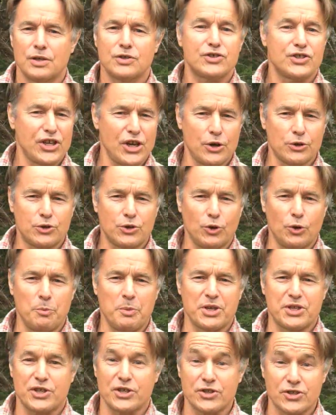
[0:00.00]
CO2
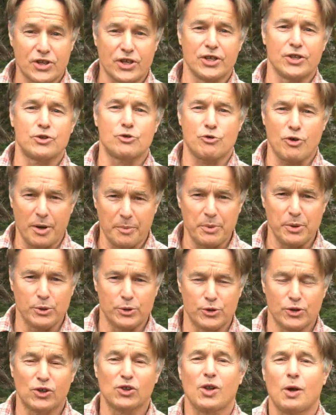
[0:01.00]
emissions
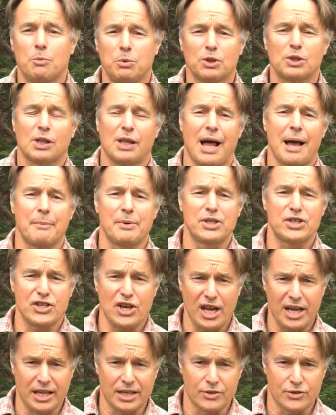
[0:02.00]
contribute to global climate
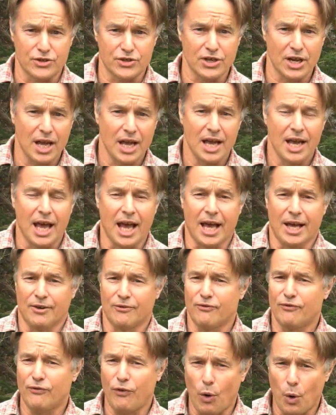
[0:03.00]
change,
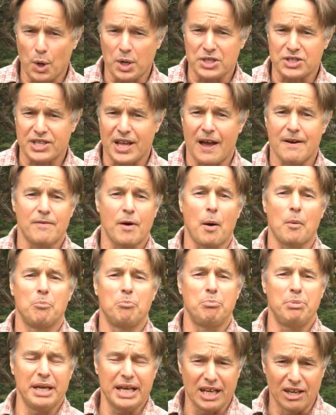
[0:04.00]
and forests have a
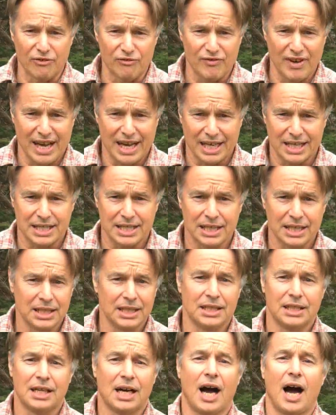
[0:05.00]
big effect
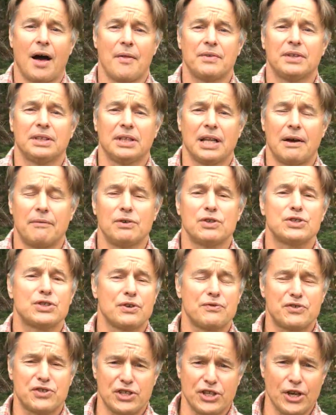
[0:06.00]
on the levels
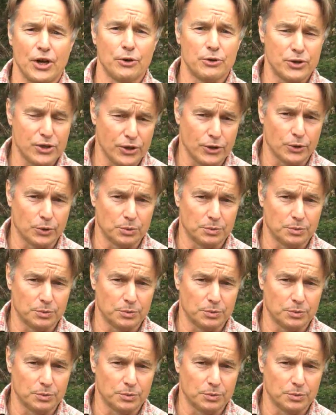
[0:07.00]
of CO2.